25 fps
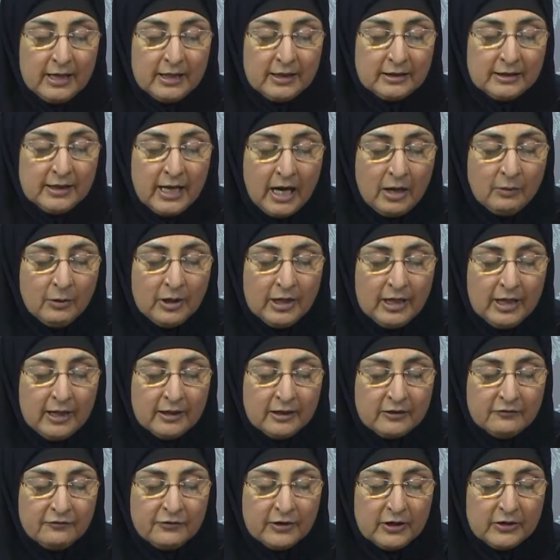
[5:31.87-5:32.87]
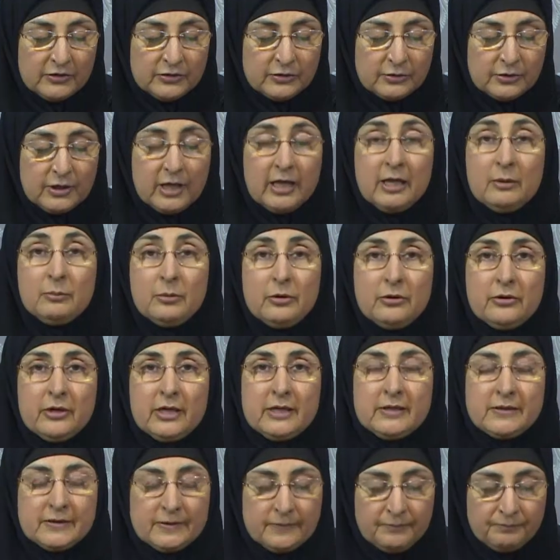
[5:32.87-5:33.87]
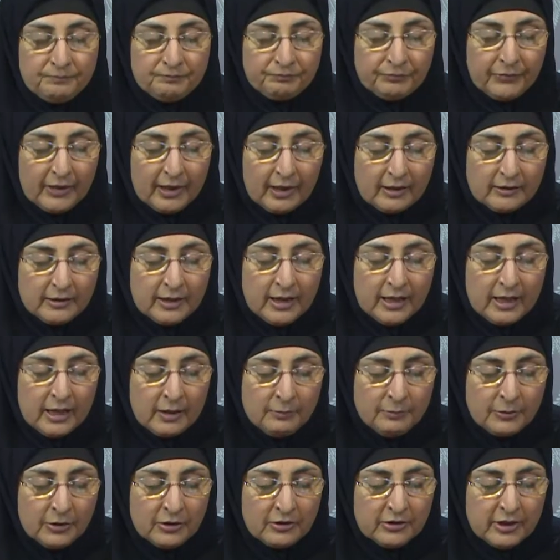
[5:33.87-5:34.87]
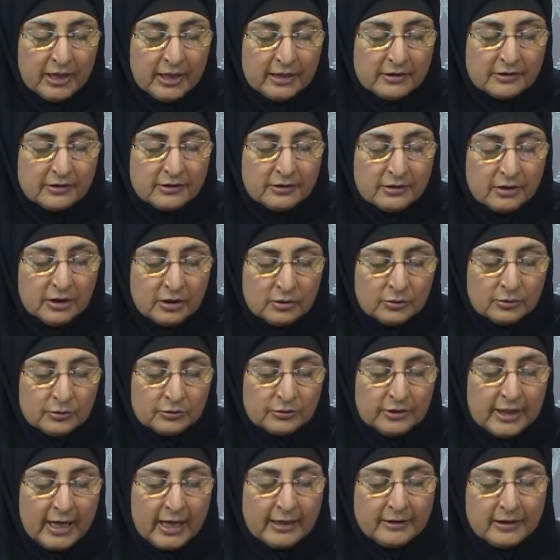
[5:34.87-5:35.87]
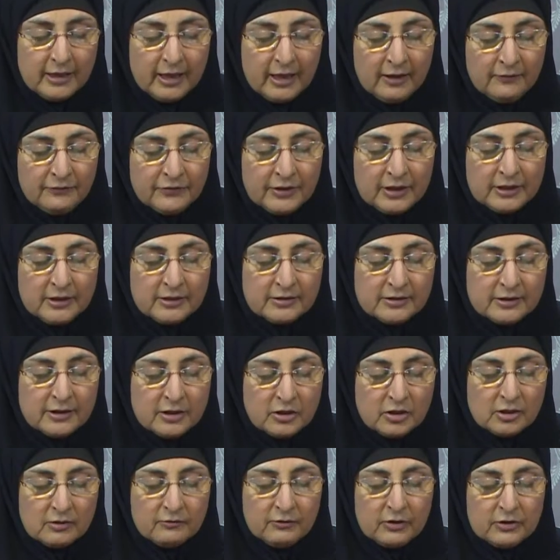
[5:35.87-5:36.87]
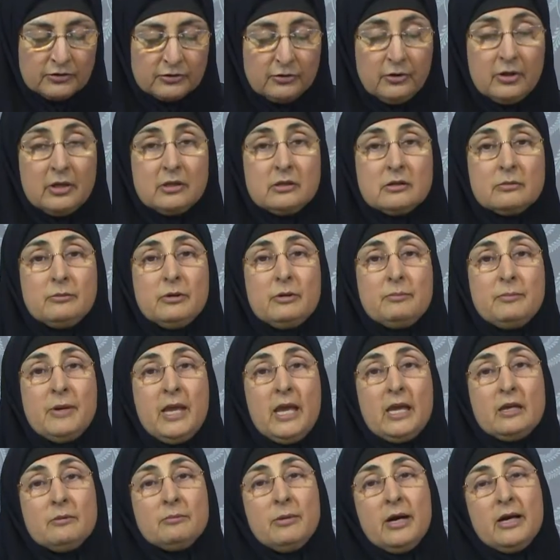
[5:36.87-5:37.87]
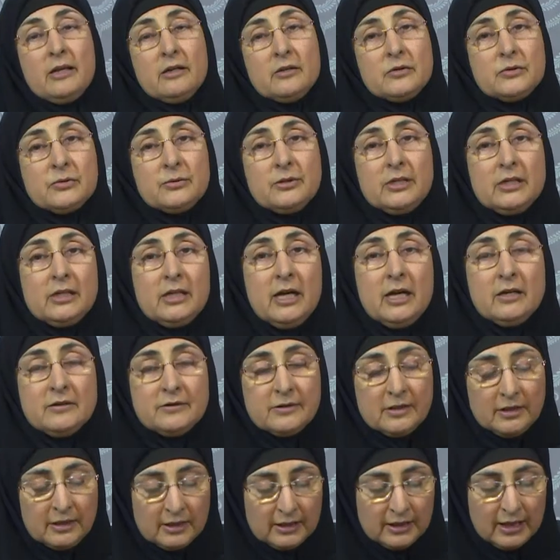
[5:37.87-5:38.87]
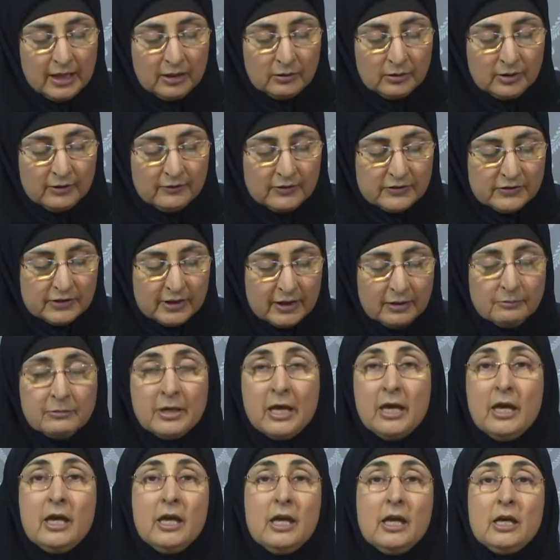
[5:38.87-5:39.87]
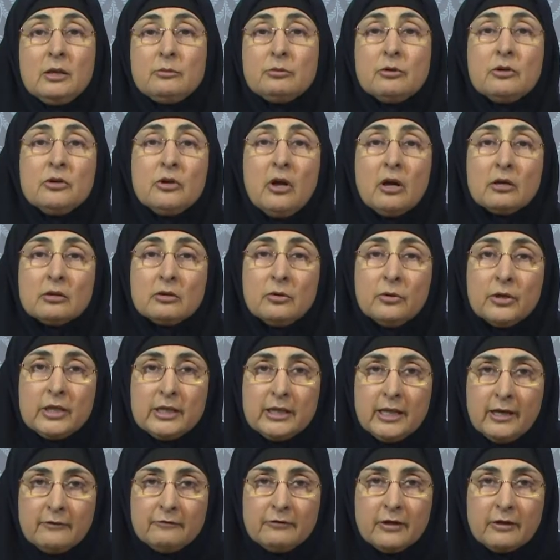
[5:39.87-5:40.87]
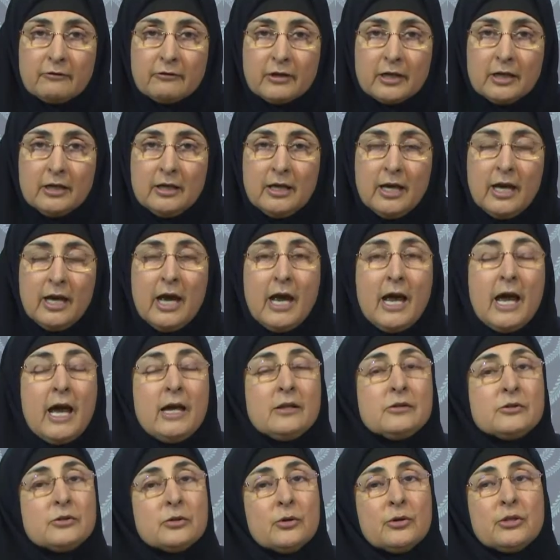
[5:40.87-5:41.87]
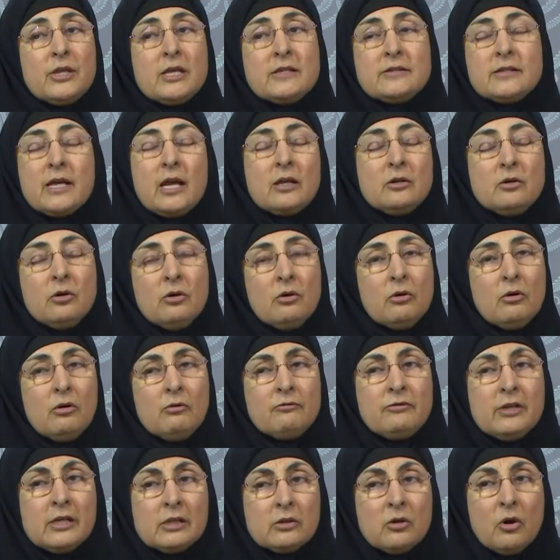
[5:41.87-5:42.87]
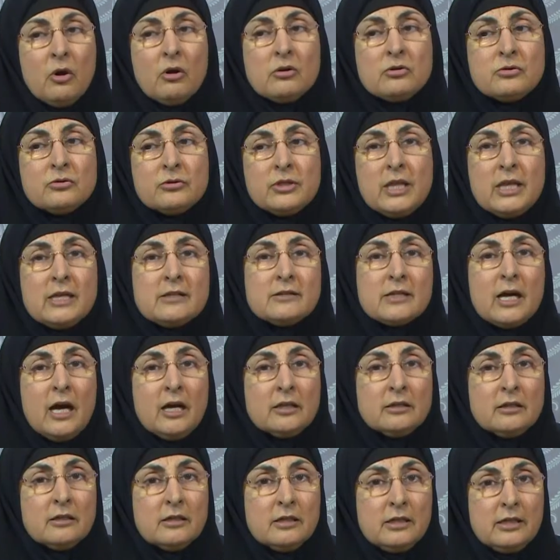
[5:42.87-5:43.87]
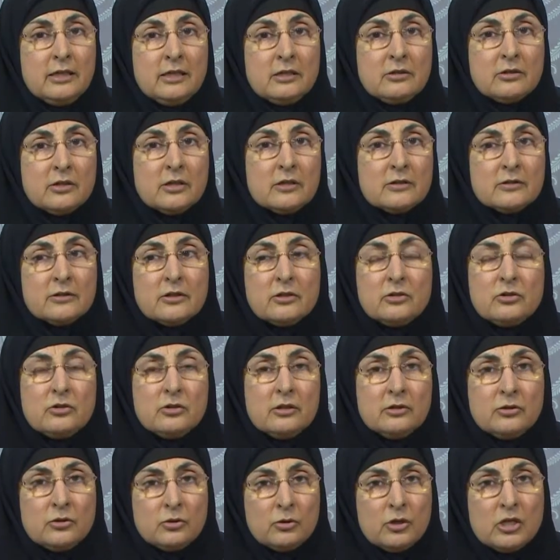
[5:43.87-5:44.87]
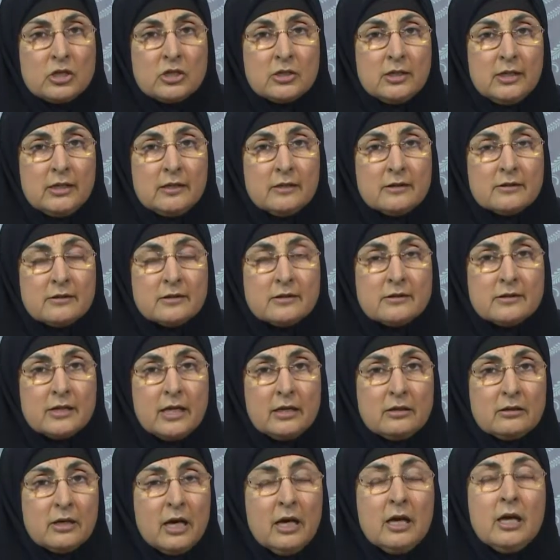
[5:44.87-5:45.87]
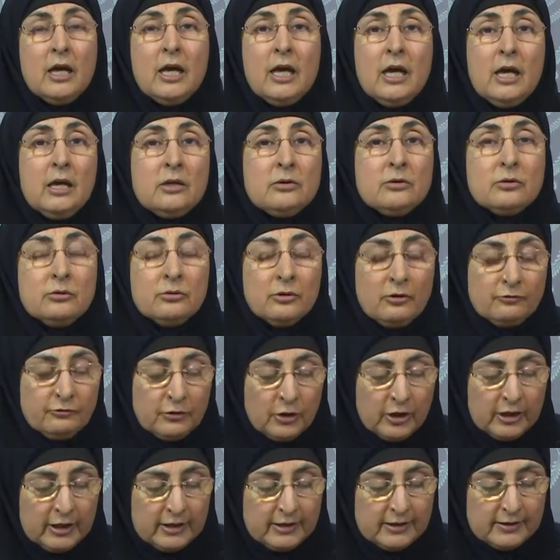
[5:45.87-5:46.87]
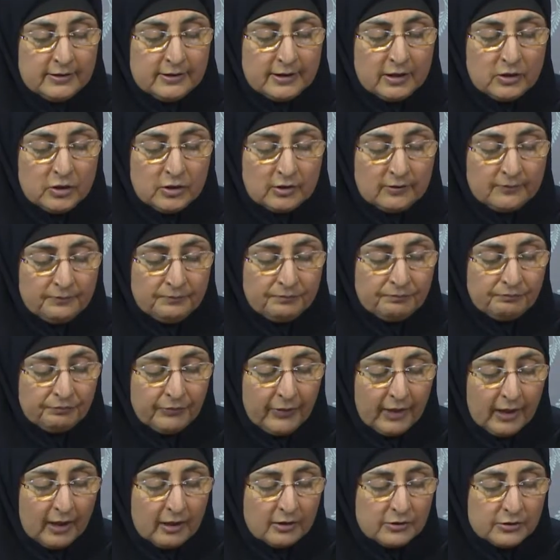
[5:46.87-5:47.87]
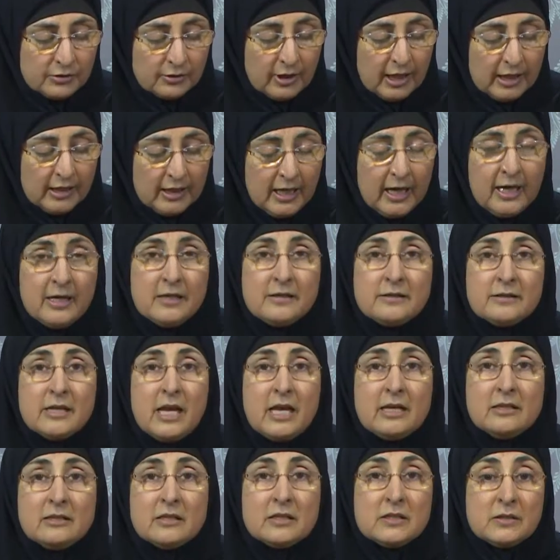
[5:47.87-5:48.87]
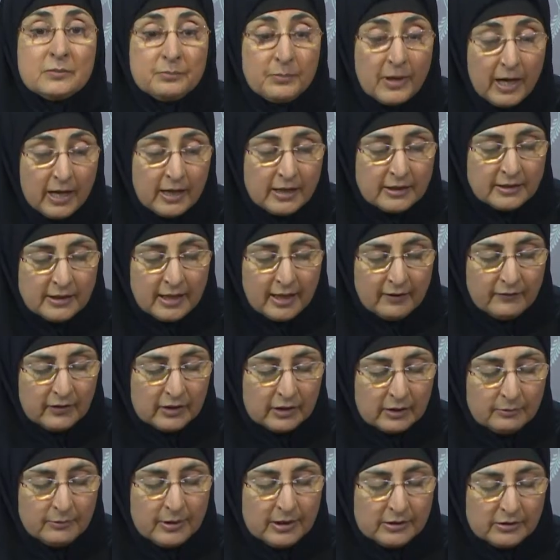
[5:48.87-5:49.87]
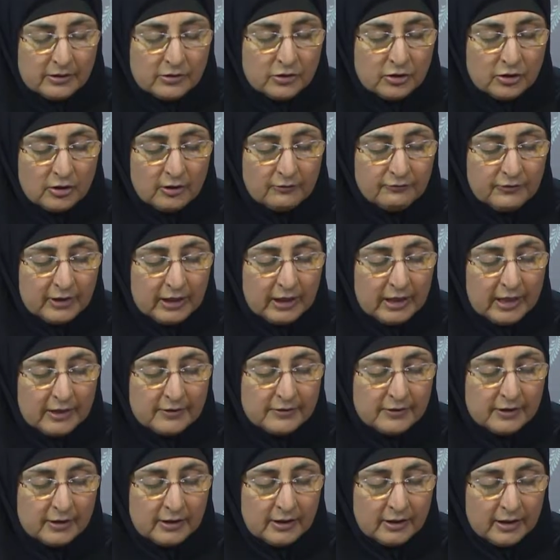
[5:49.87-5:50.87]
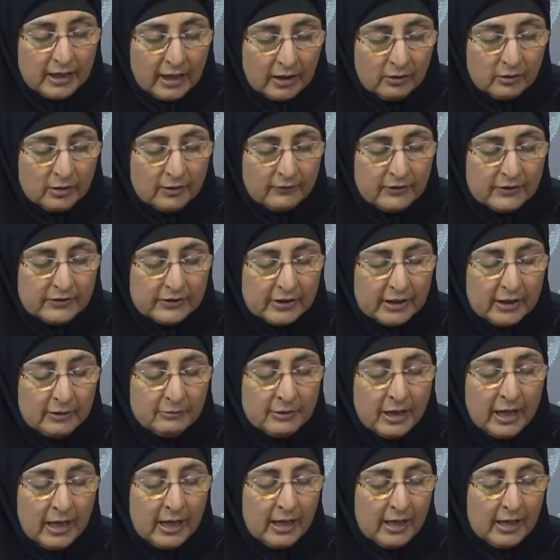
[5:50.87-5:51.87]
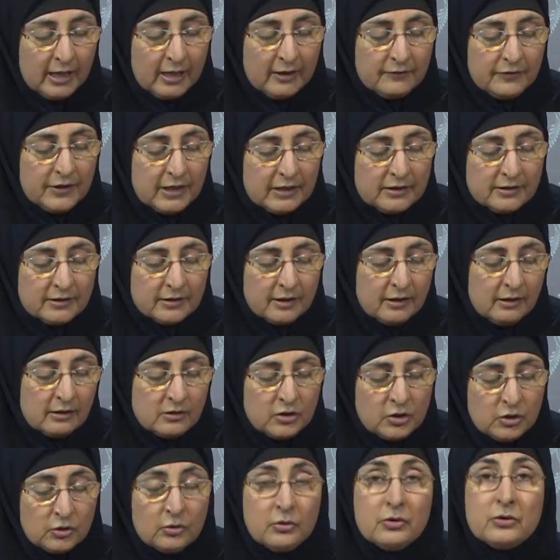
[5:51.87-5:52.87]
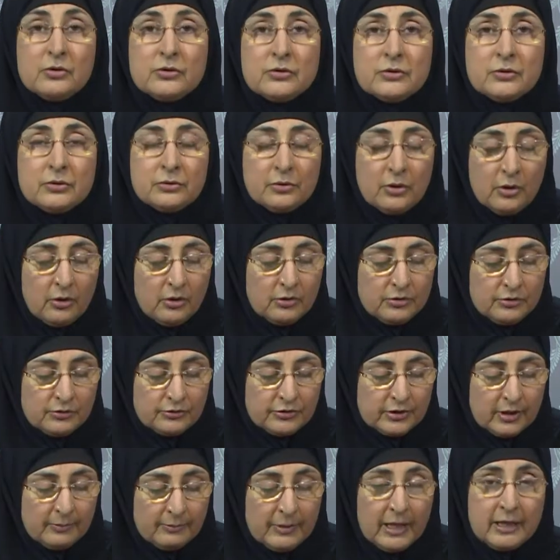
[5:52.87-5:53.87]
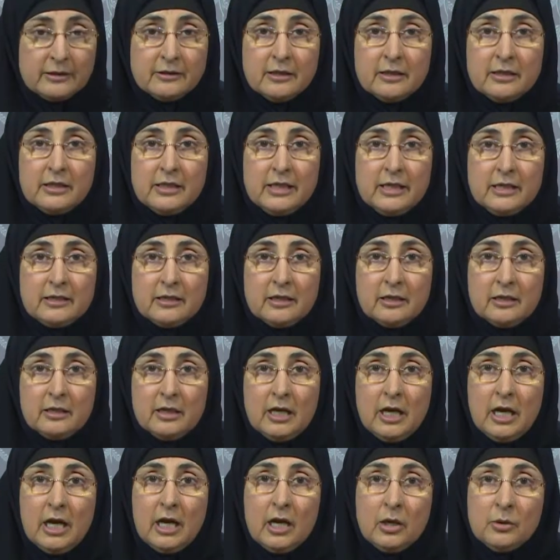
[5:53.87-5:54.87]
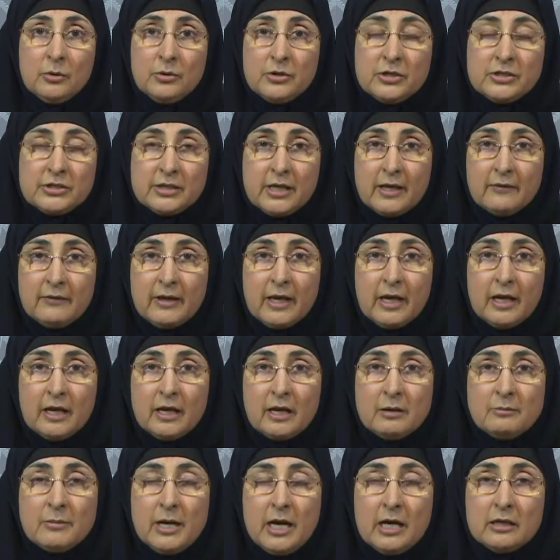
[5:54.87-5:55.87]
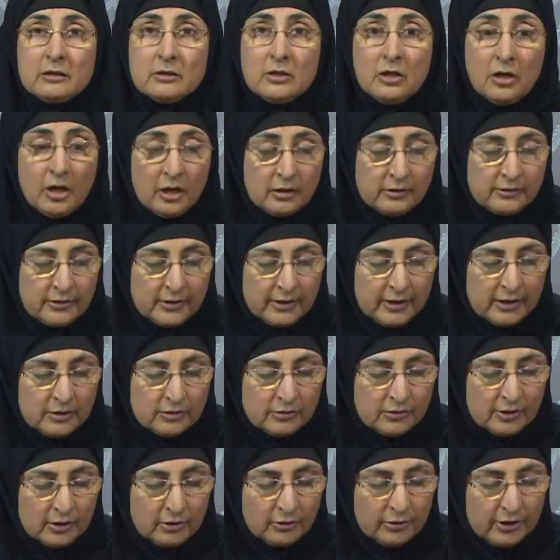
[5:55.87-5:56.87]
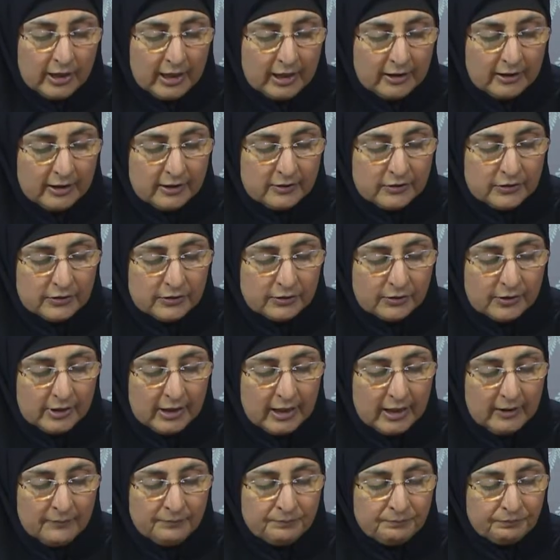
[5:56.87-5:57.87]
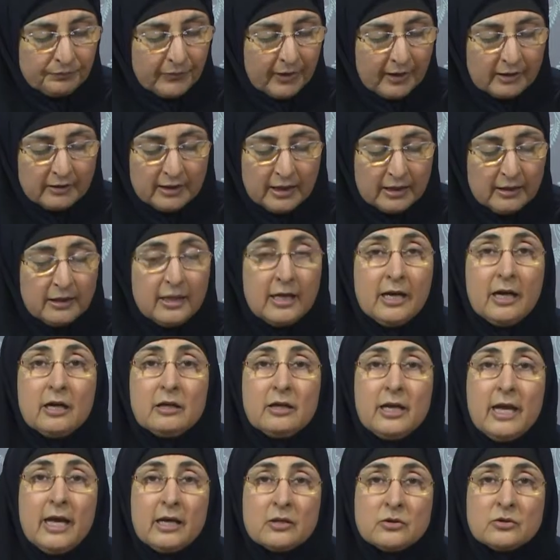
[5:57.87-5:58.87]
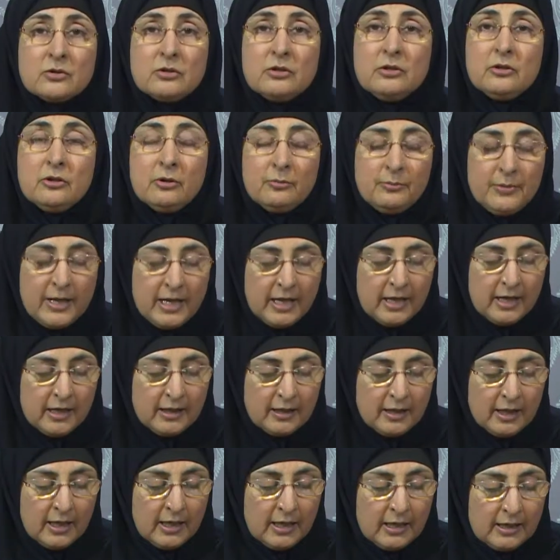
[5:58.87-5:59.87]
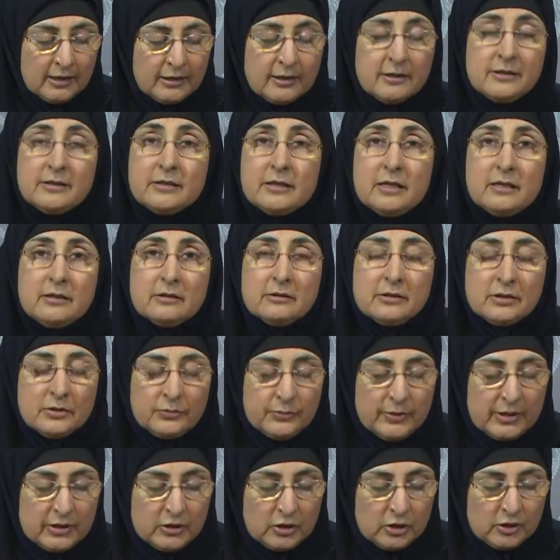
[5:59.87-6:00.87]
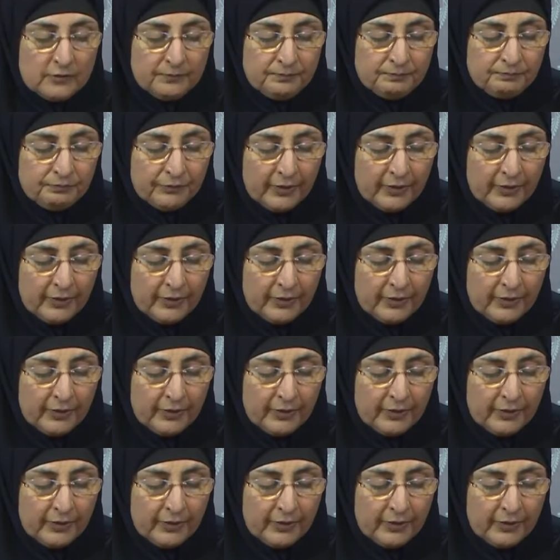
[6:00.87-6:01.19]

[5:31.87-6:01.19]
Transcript: Now Allah refers to the hypocrites. The hypocrites knew that if the decision was going to be made by Rasulullah sallallahu alaihi wasallam, it will not go in their favor. And so they said, no, we'll go to these other leaders, the Jewish leaders, etc., for a decision. So Allah is saying, despite having the messenger of Allah sallallahu alaihi wasallam, if they still choose to go to some other leader who is giving a command contrary to the Quran and Sunnah, then they are actually obeying the Satan's wish.